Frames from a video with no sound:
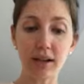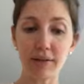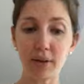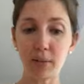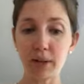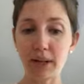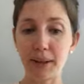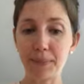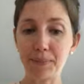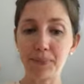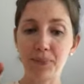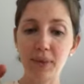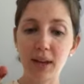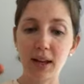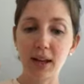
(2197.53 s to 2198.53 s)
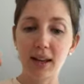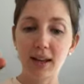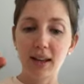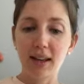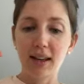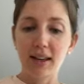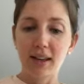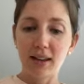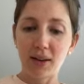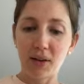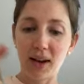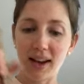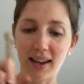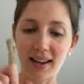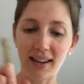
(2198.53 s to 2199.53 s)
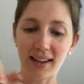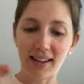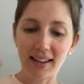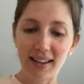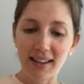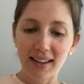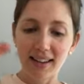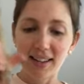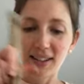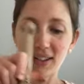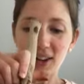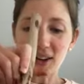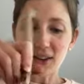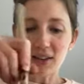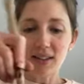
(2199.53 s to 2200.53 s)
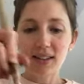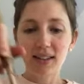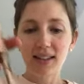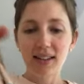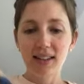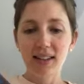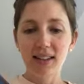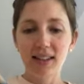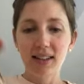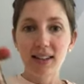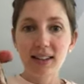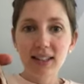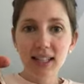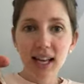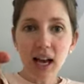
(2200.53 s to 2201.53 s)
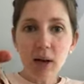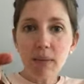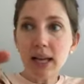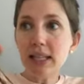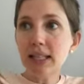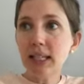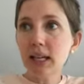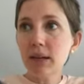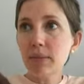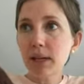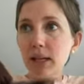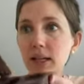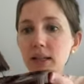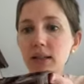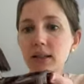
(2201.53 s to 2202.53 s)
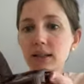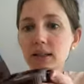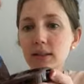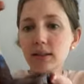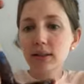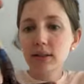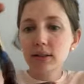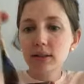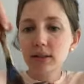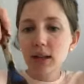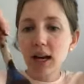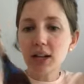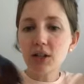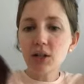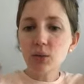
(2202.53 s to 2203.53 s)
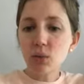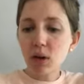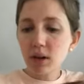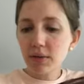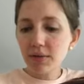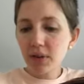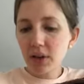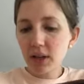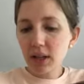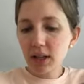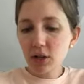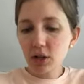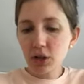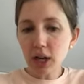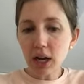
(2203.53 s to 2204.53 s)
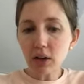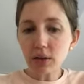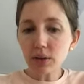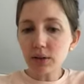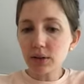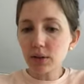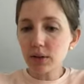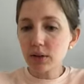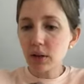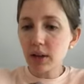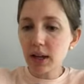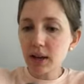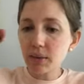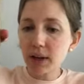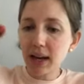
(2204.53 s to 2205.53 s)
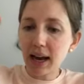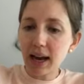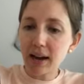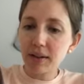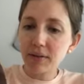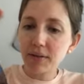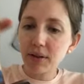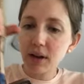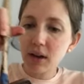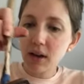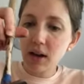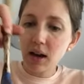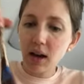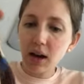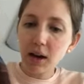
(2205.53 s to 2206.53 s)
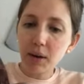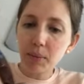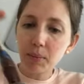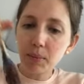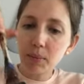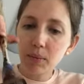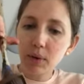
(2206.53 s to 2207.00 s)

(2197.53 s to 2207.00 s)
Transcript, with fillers: everybody. Okay, so see how messy I'm being? I just want to fill these shells so that we have um,